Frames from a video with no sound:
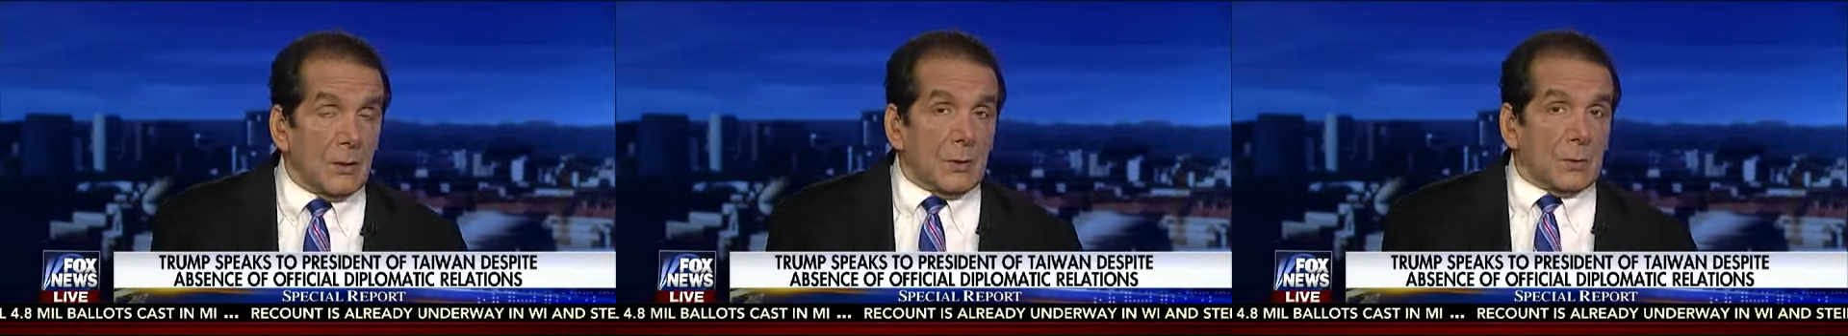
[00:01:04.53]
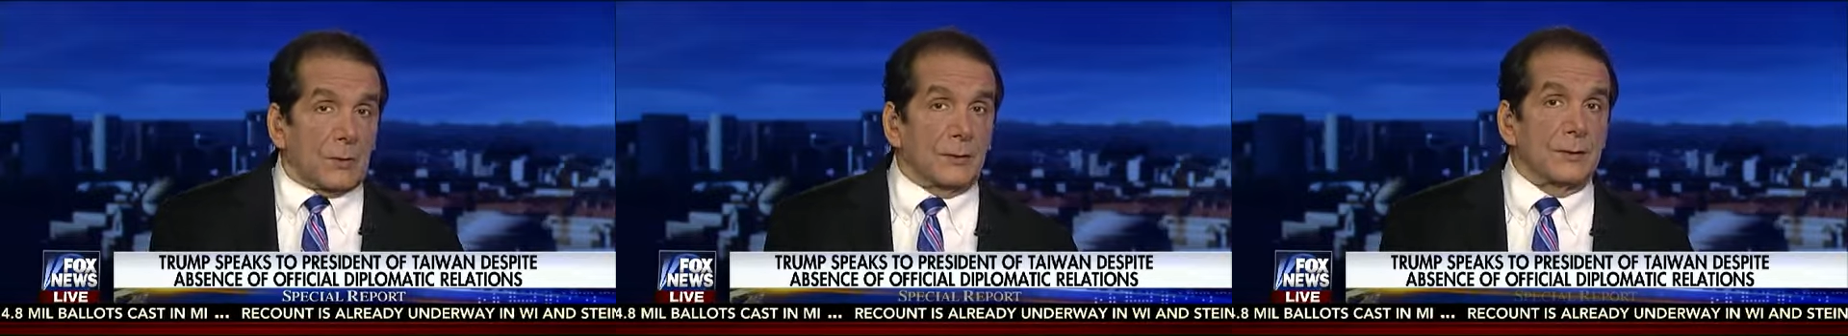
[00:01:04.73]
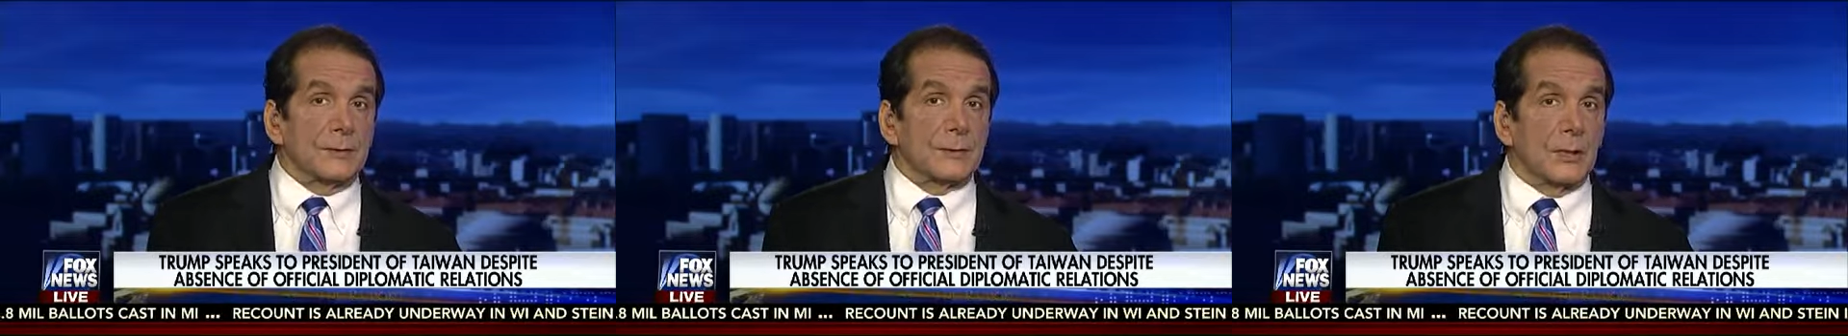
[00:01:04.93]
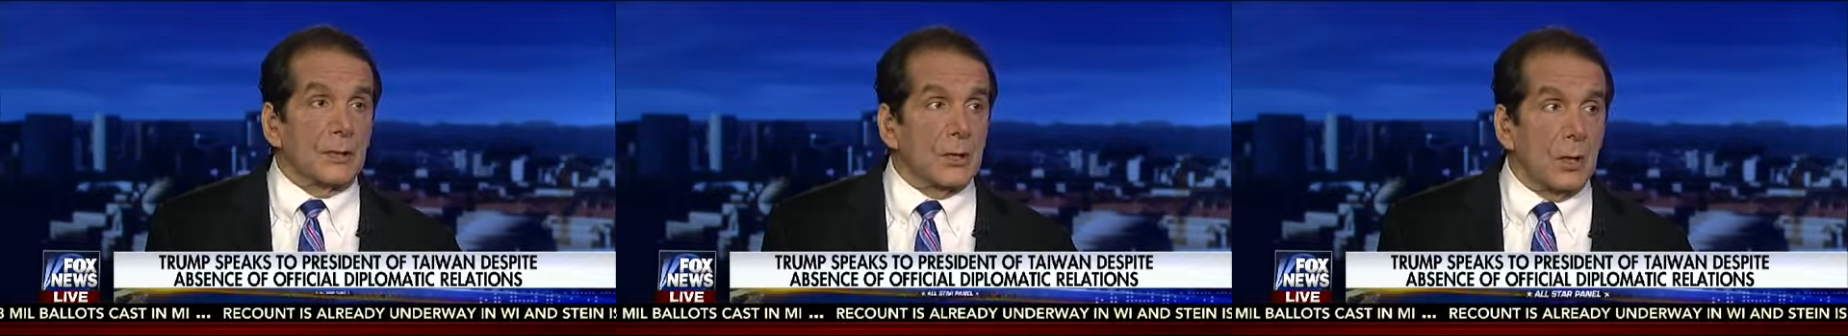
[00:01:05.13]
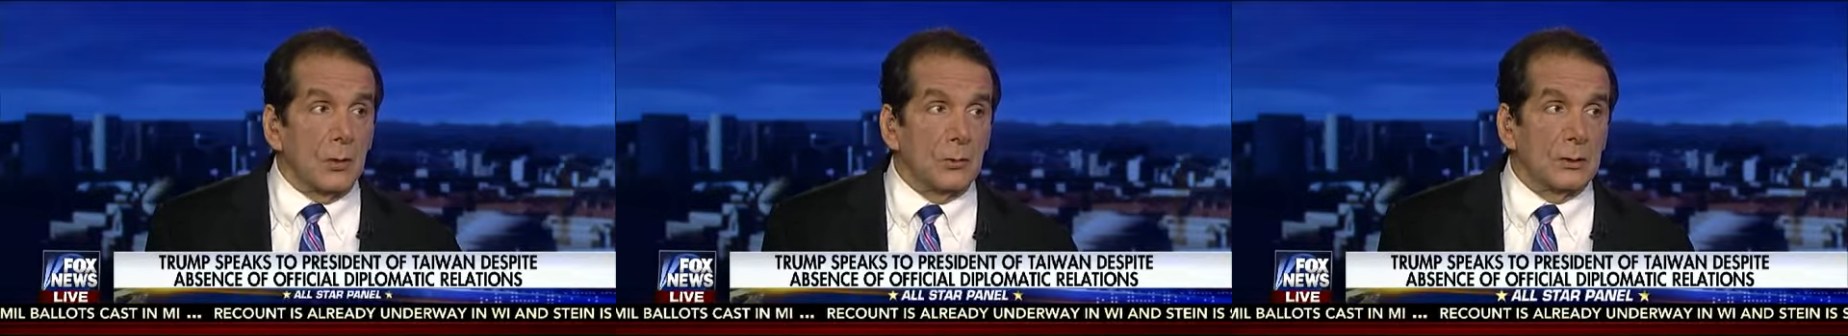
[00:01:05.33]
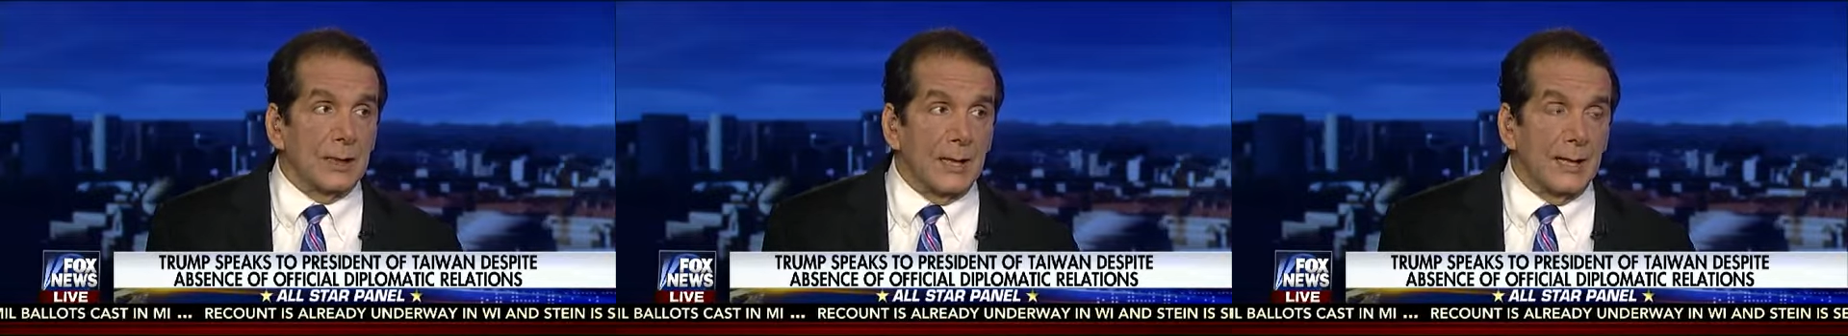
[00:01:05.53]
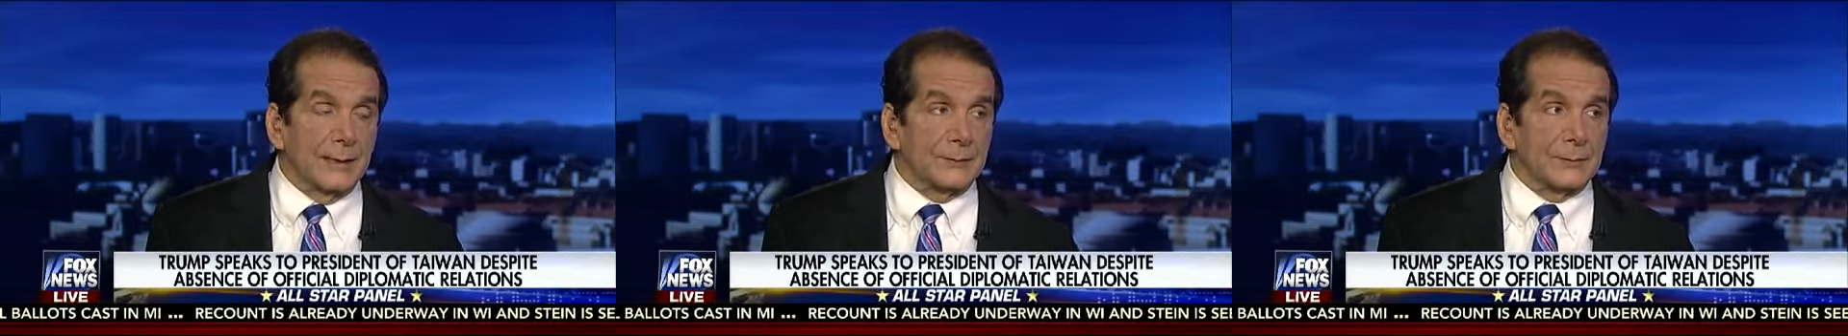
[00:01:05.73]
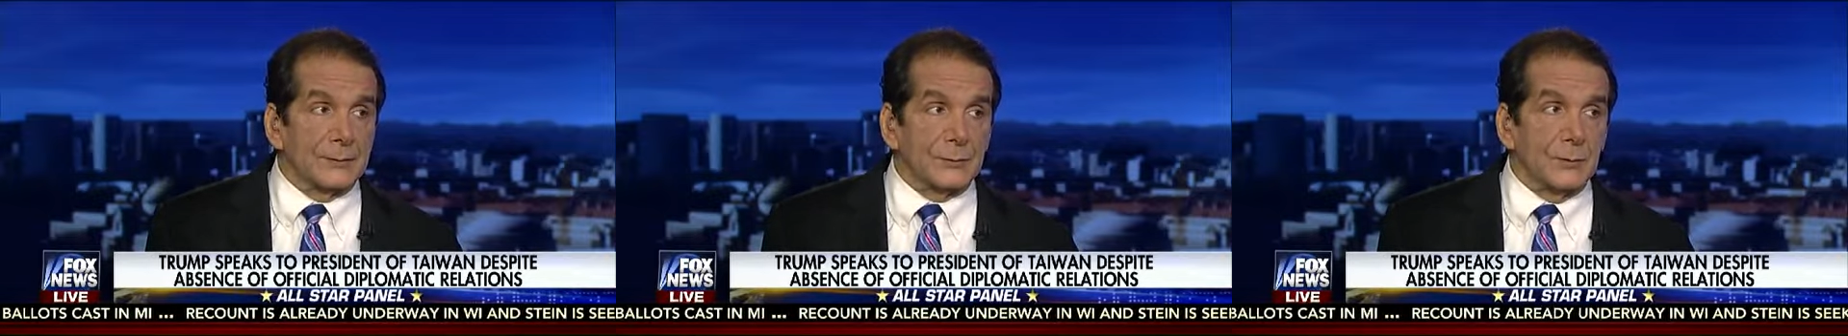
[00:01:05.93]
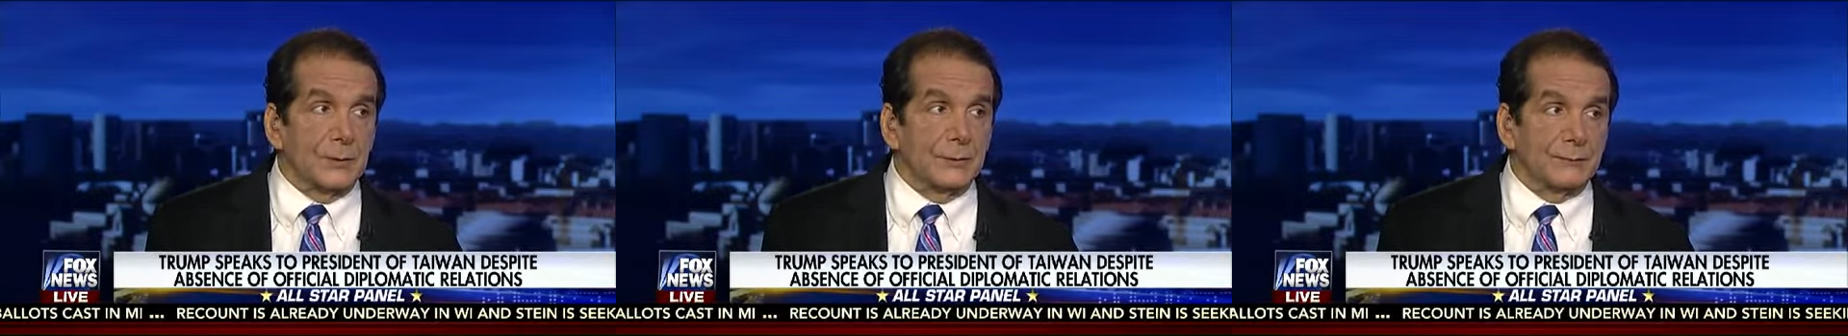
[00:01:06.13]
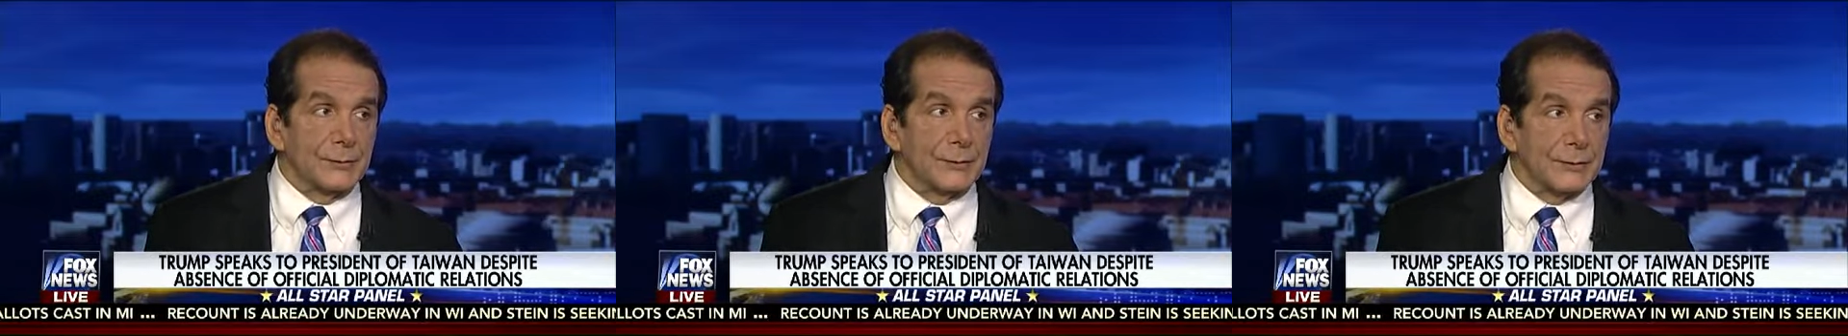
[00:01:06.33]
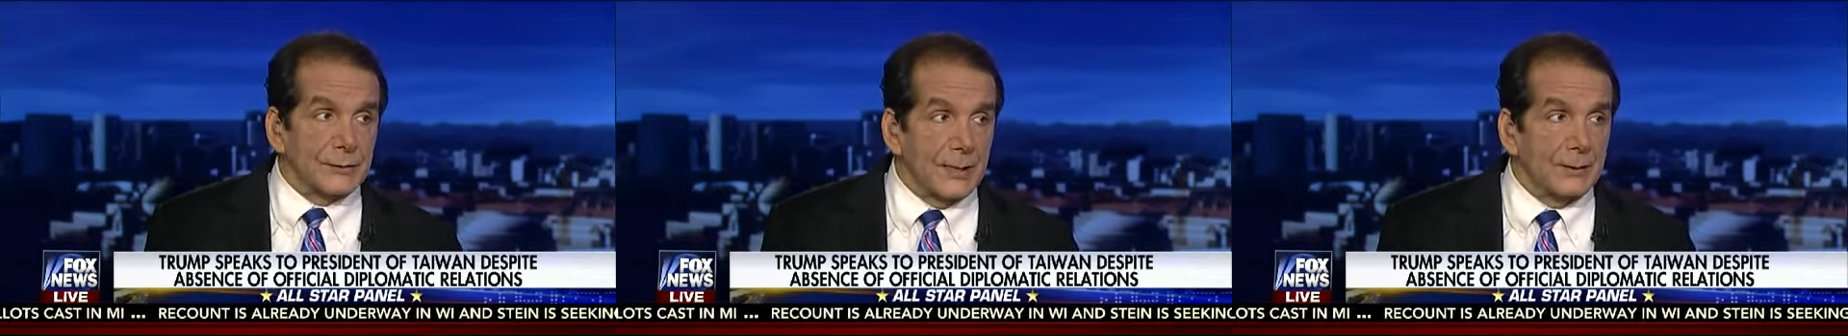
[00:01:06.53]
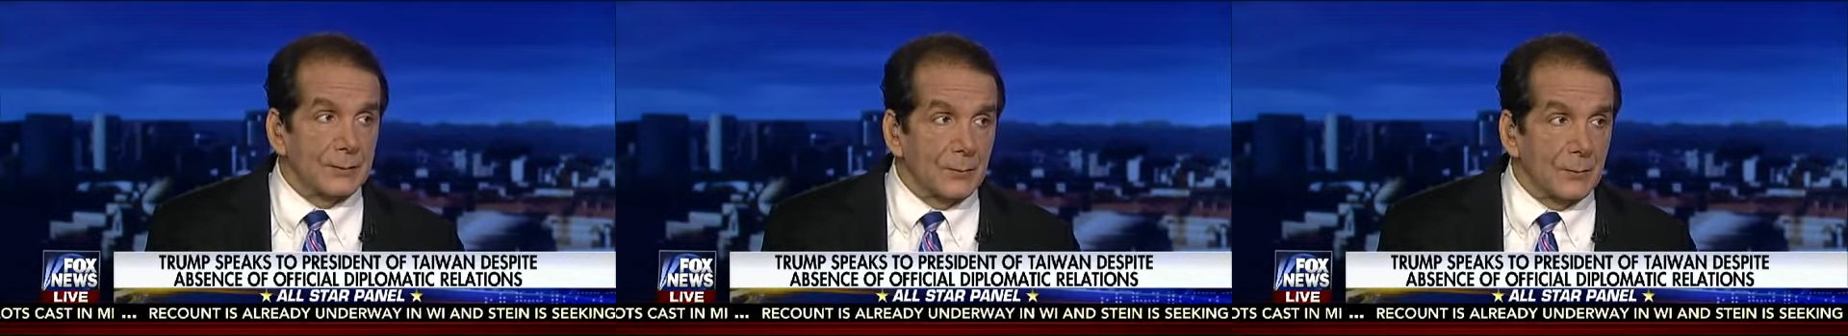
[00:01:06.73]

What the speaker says: where there's a code language where if you say the